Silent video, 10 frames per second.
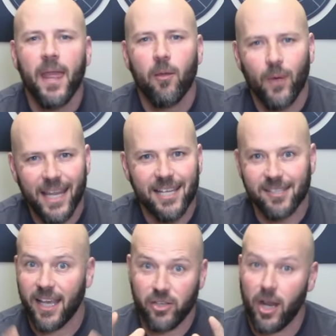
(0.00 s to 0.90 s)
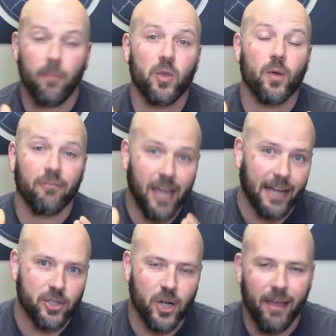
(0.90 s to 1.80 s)
when he said, Jeremy, you have
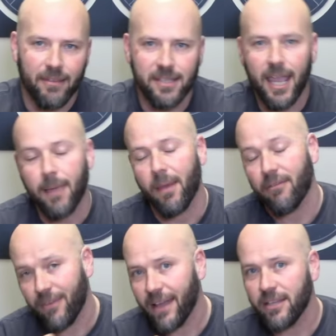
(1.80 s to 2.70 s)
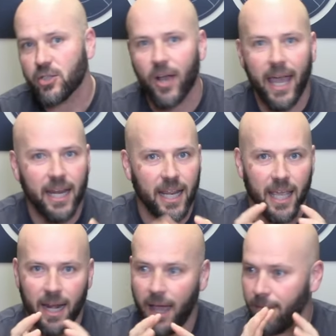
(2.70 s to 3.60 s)
got to try this game. I finally tried it
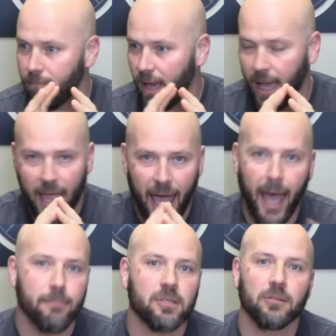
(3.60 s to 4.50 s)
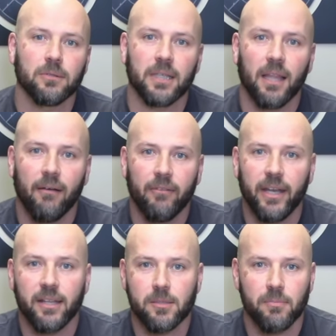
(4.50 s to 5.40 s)
and I absolutely love it.
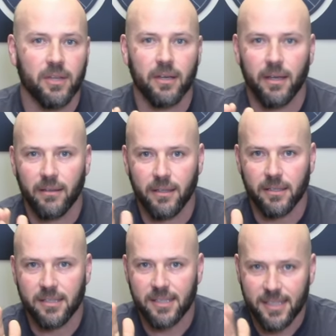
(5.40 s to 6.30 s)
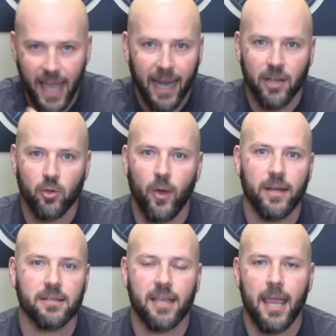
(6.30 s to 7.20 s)
It's the second
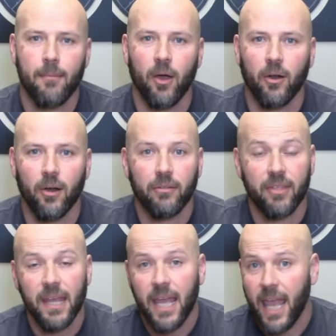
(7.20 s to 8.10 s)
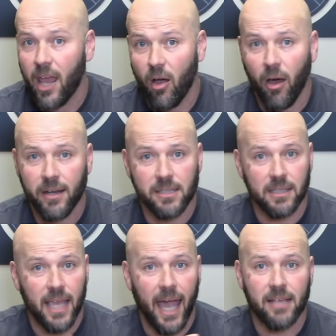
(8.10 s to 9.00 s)
greatest game on earth. And
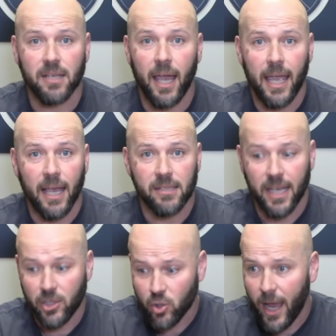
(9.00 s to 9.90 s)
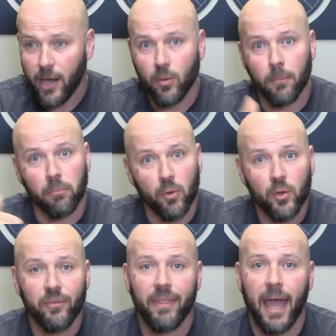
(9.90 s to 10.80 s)
honestly, as I try to
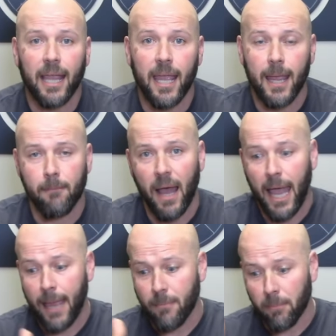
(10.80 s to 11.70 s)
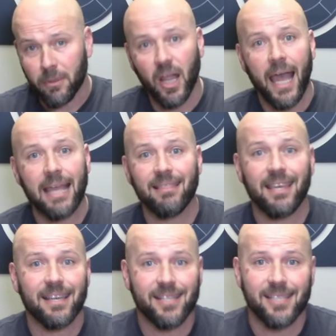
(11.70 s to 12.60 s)
improve in that game, I am applying the
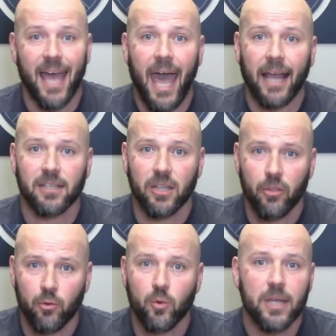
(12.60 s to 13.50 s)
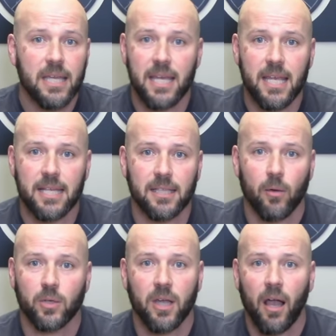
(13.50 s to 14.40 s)
exact three keys that
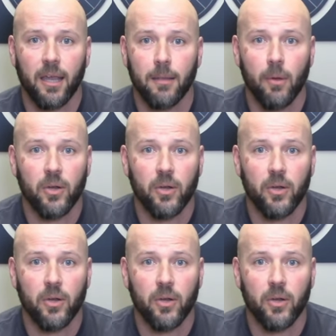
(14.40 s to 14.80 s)
we're talking about